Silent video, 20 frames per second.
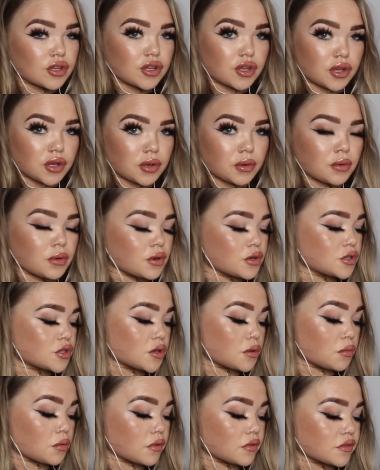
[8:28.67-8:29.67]
You
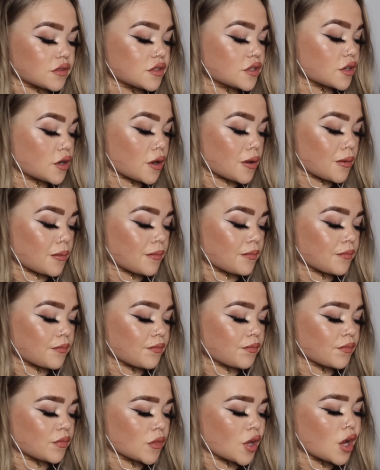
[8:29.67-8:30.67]
don't want to know.
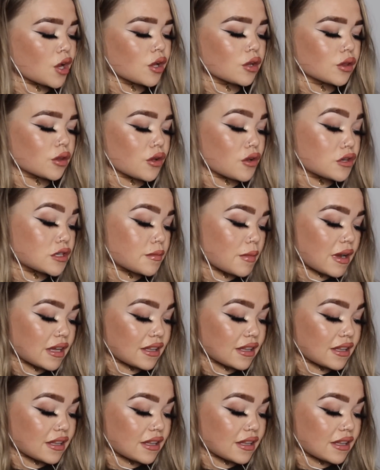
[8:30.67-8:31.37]
Learned